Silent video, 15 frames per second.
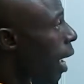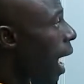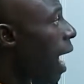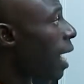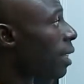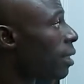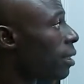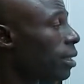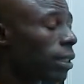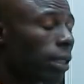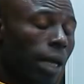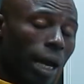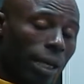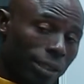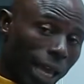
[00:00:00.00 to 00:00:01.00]
And
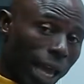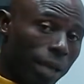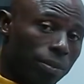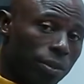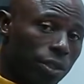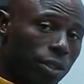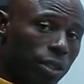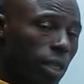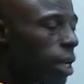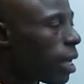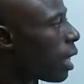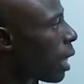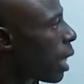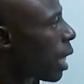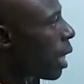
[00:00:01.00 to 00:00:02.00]
at times,
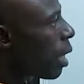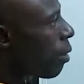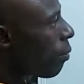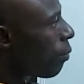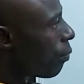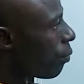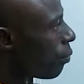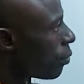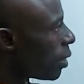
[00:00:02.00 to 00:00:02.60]
if